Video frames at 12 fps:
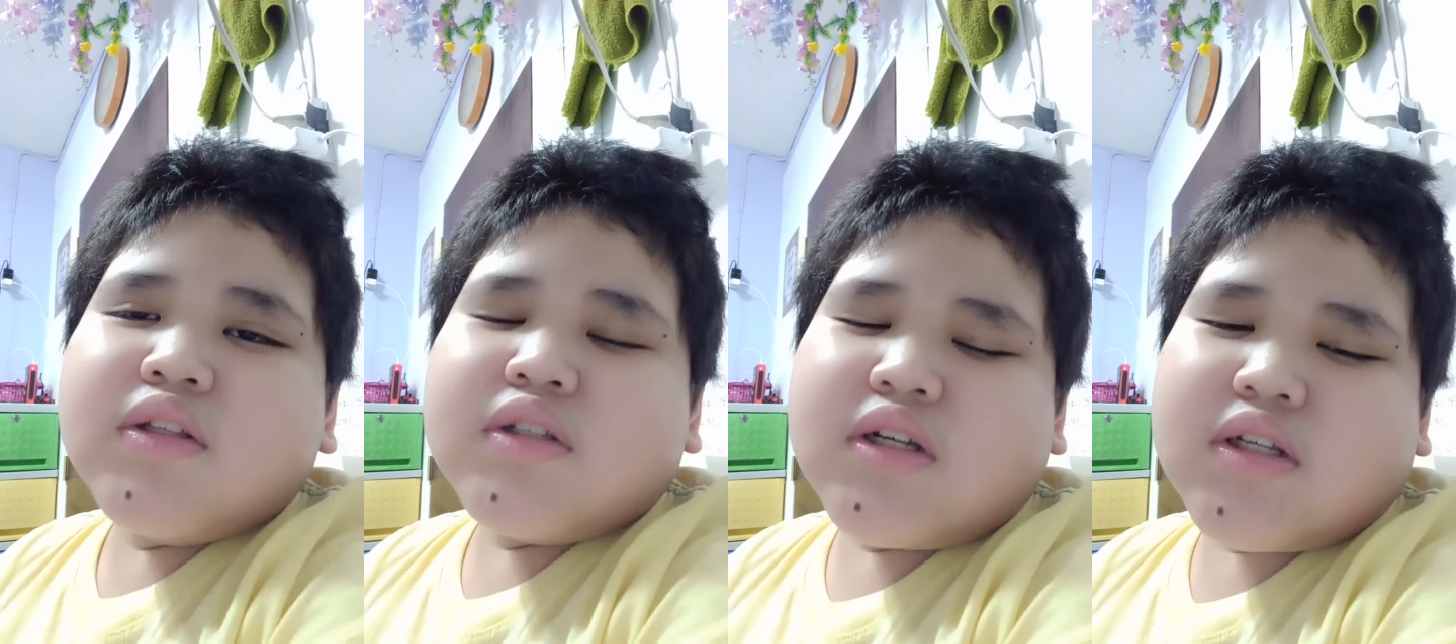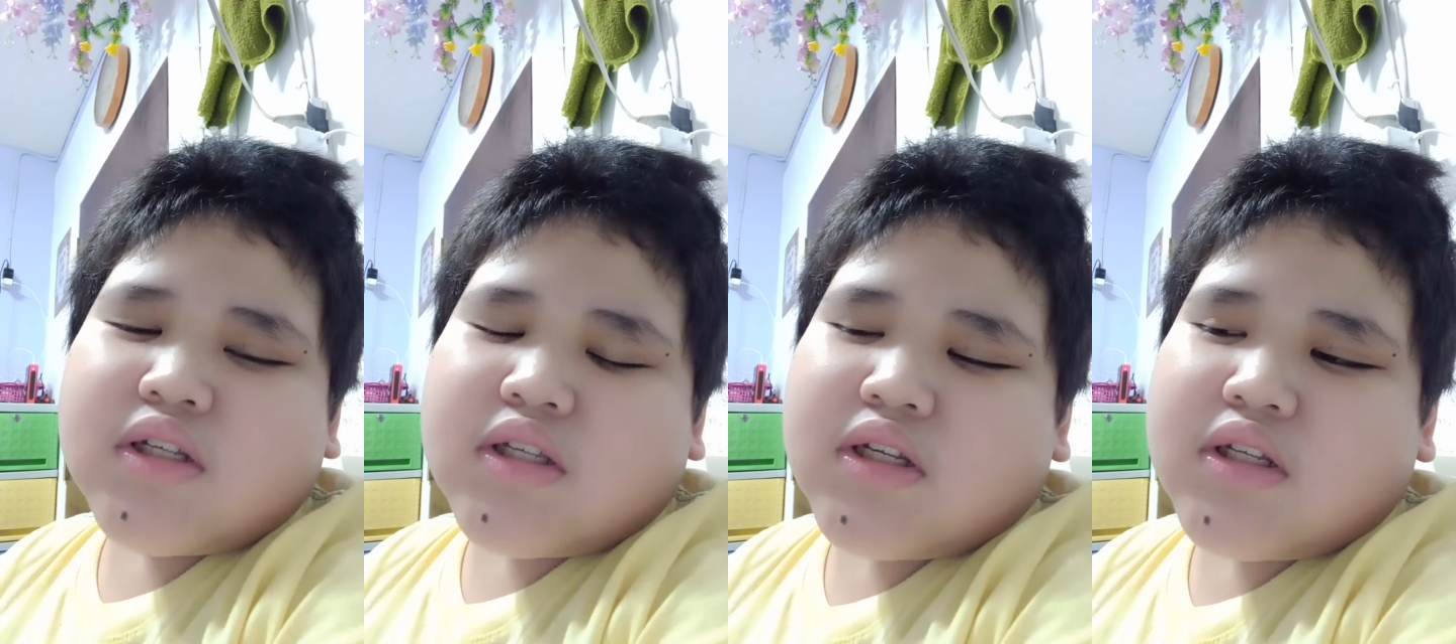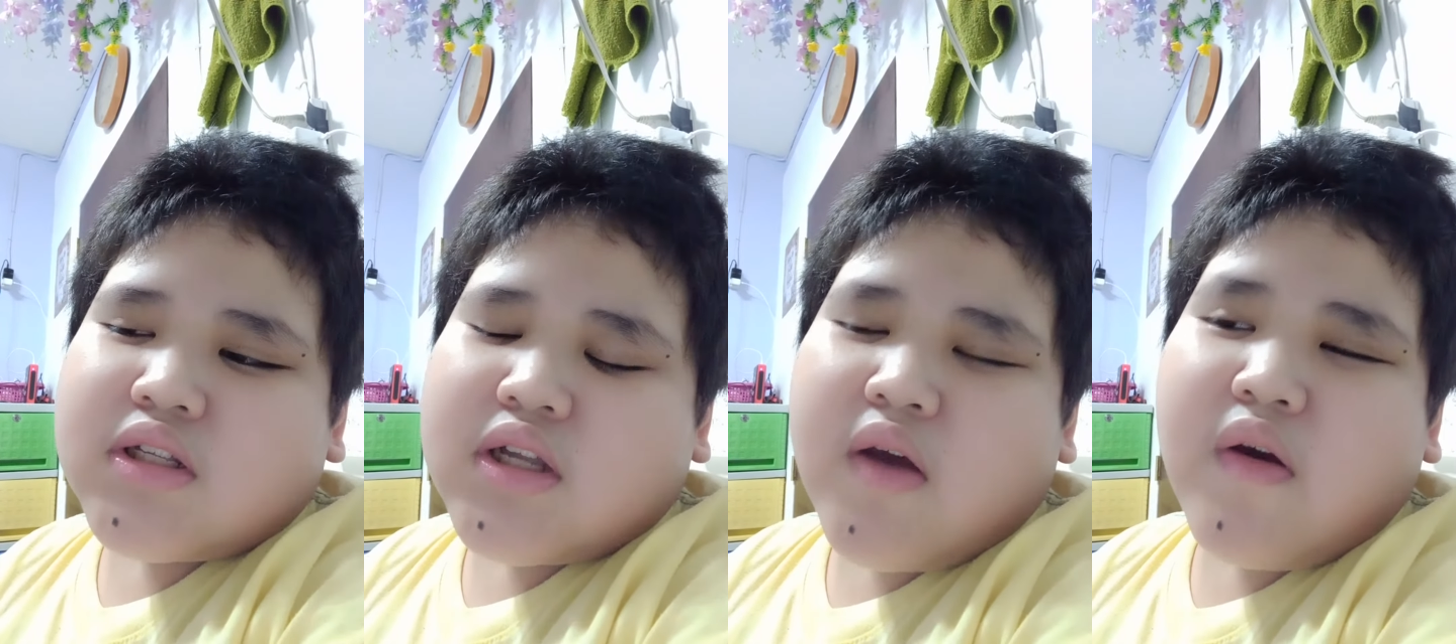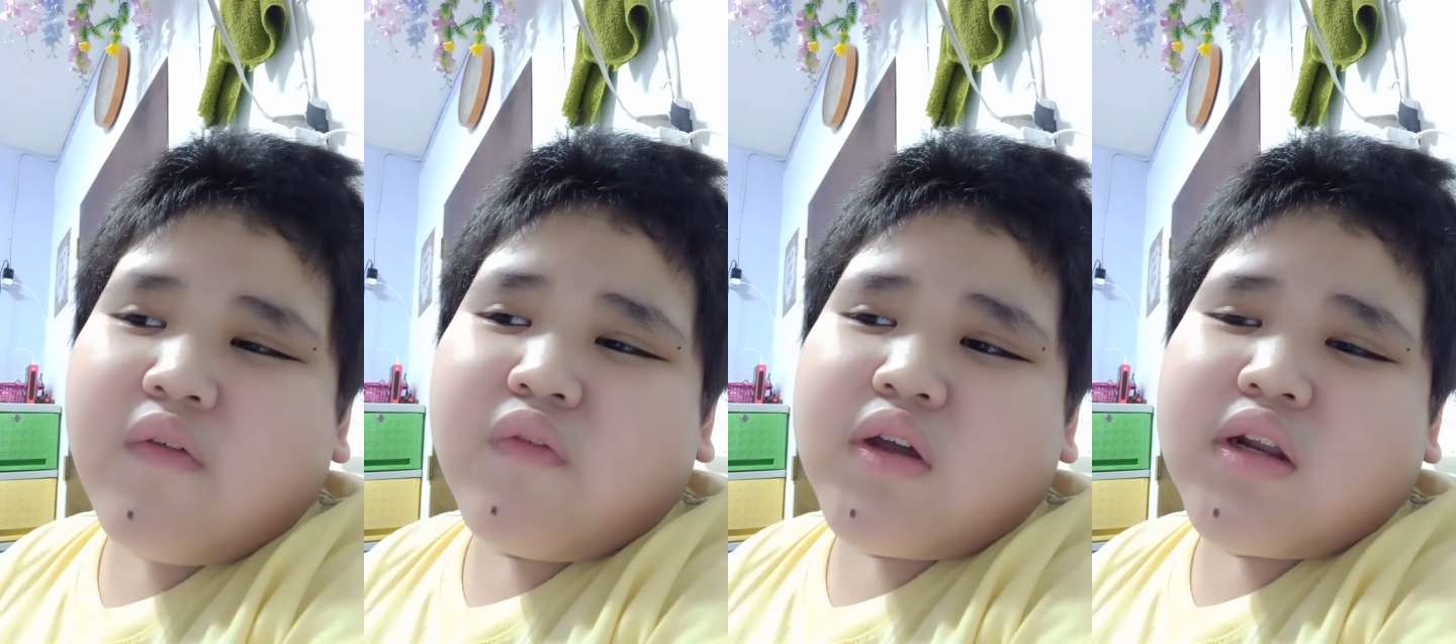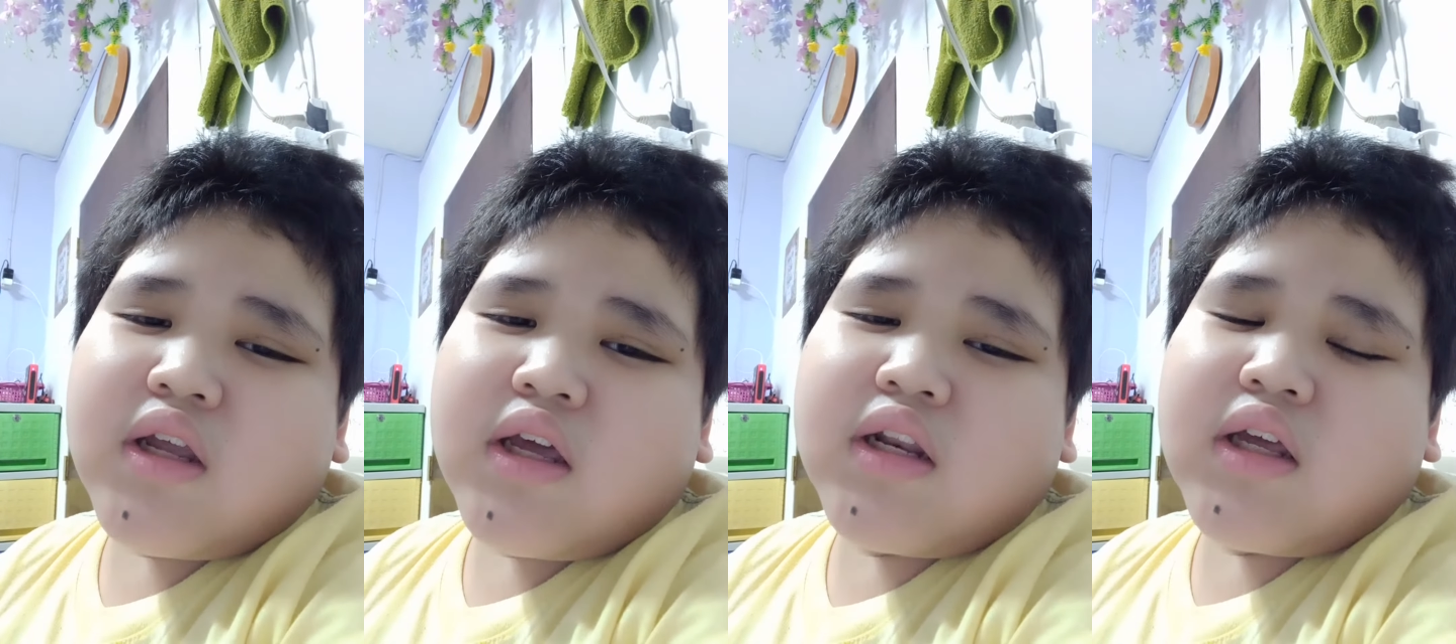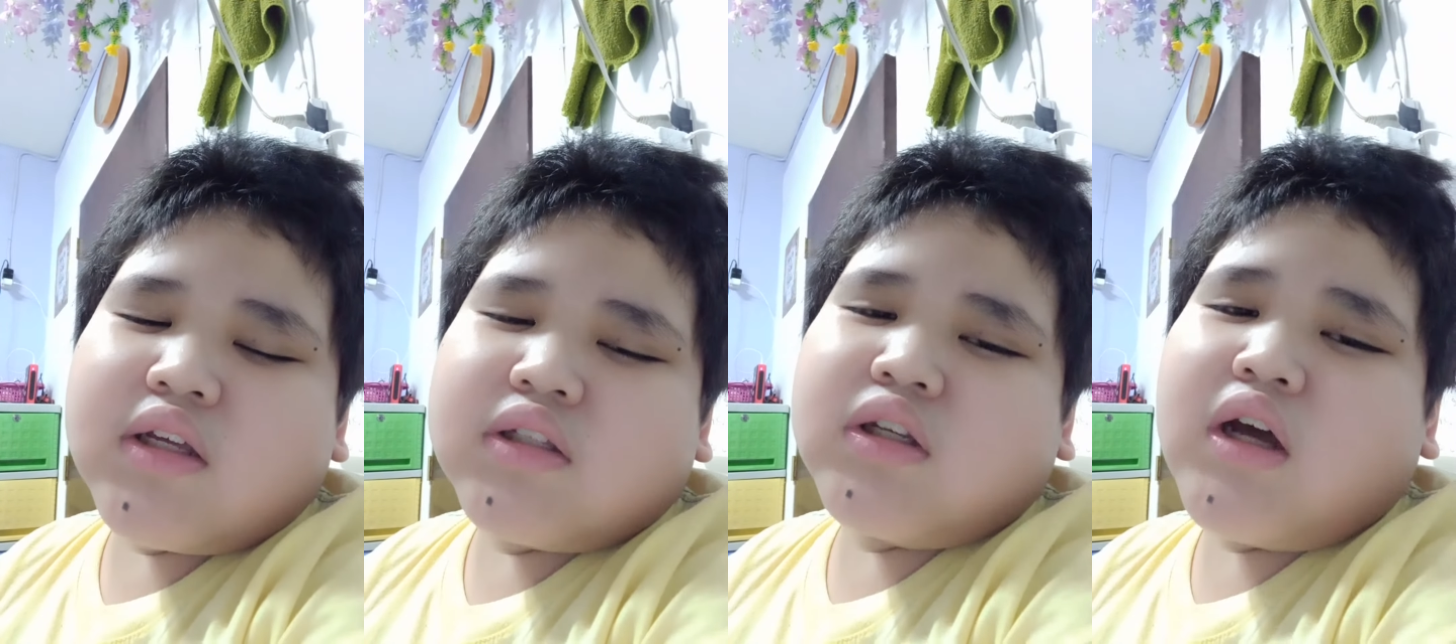Jesus is in heaven and
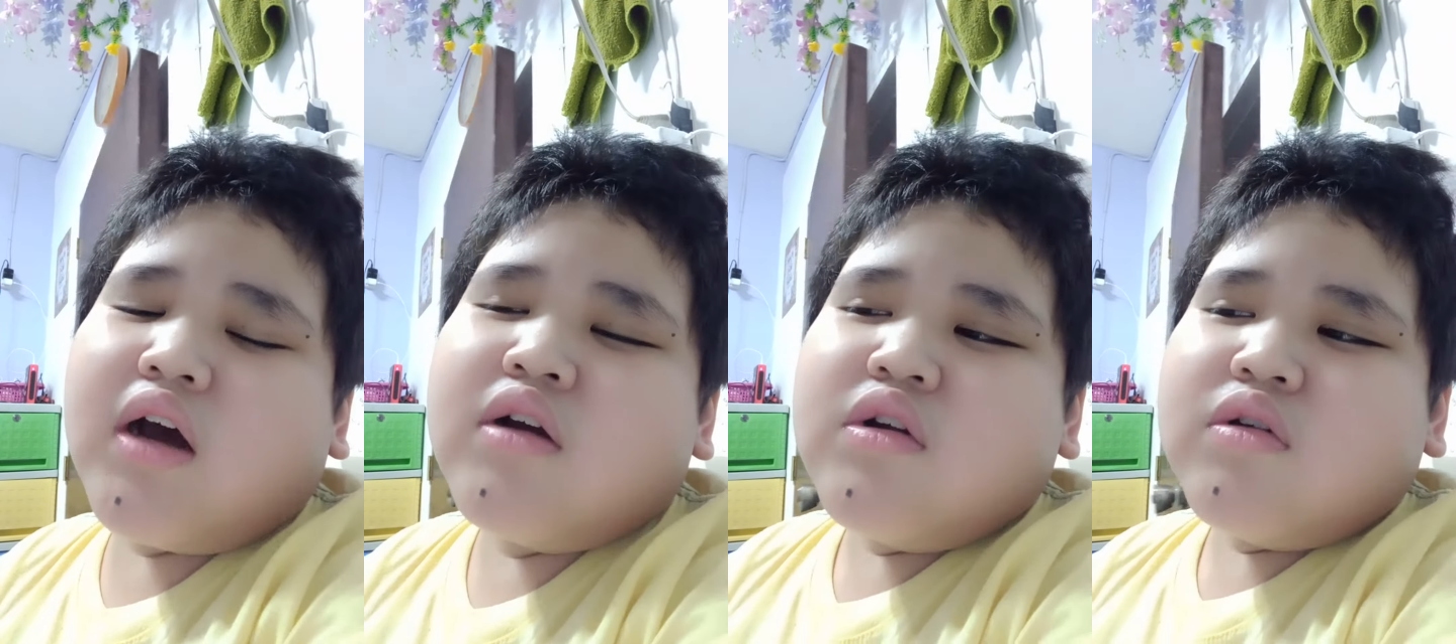I saw